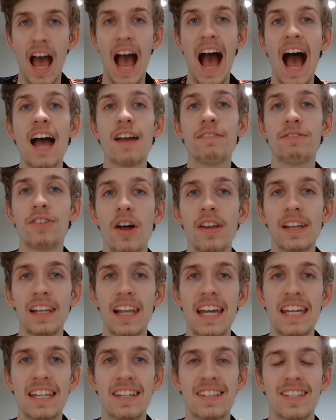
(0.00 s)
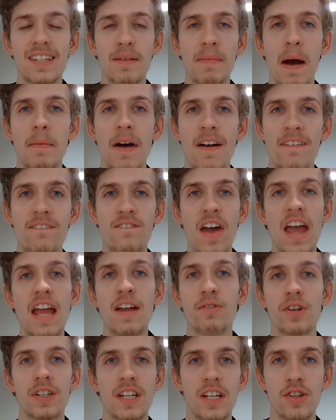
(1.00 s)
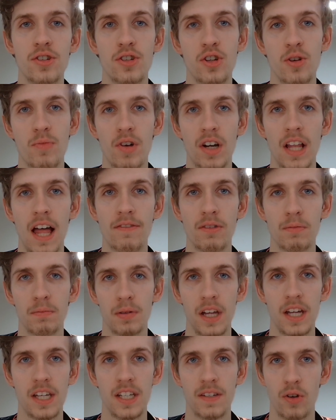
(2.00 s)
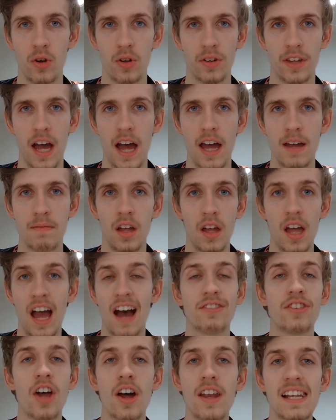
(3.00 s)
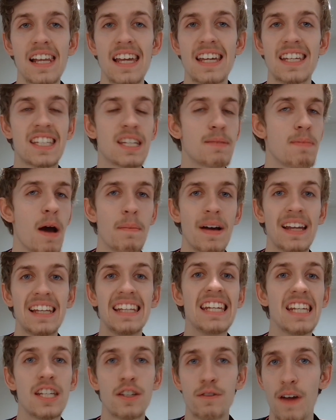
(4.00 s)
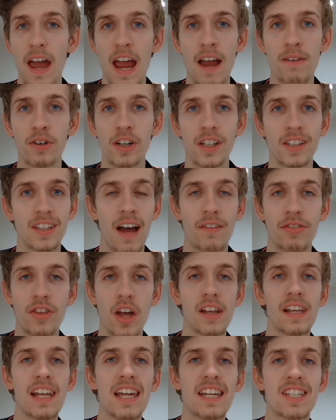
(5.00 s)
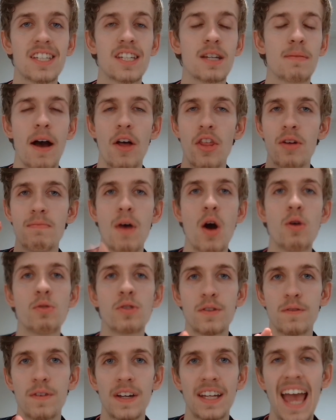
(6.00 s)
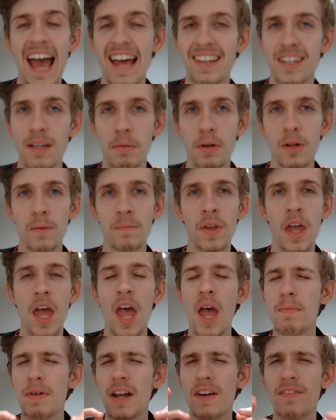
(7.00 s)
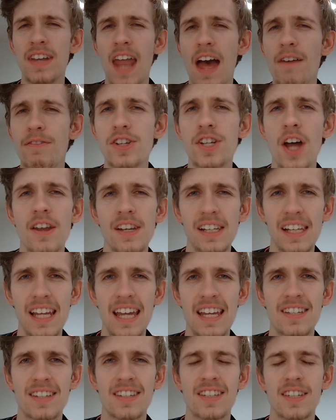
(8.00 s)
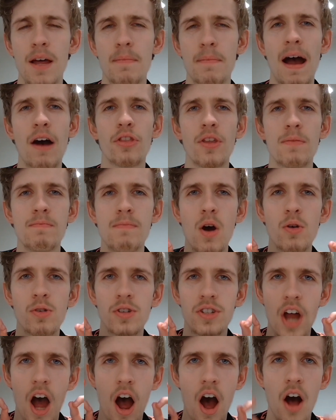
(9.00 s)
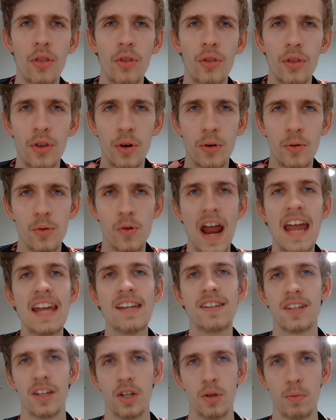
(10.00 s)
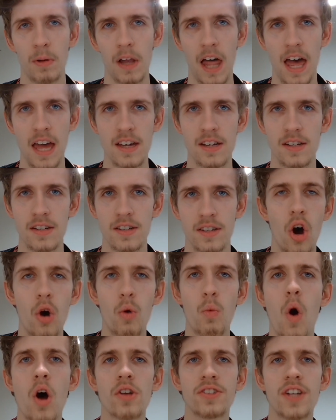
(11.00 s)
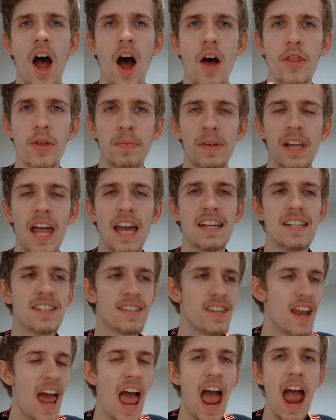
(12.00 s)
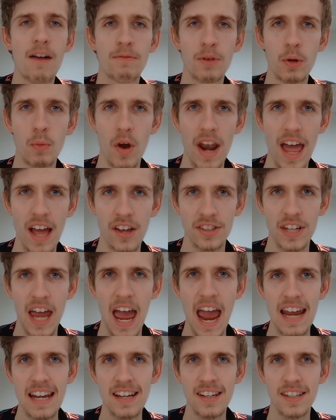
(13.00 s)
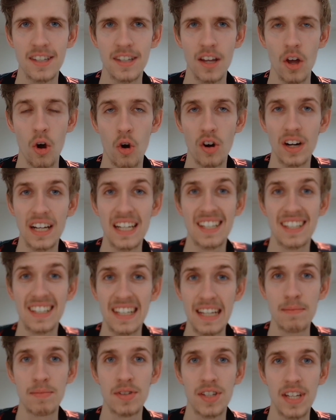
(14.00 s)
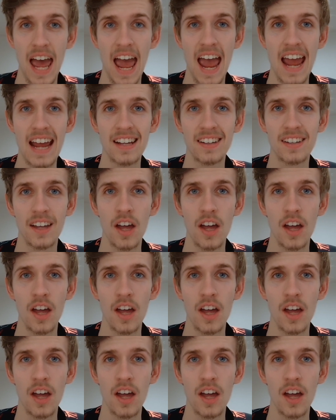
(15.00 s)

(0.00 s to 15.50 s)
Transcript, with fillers: I've done lists about my favorite Inazuma 11 players of all time. I've done lists about my least favorite, I've done lists about the most forgettable, but I've never done lists about the most underrated players. What are the players that everyone else hates, or at least seems to hate,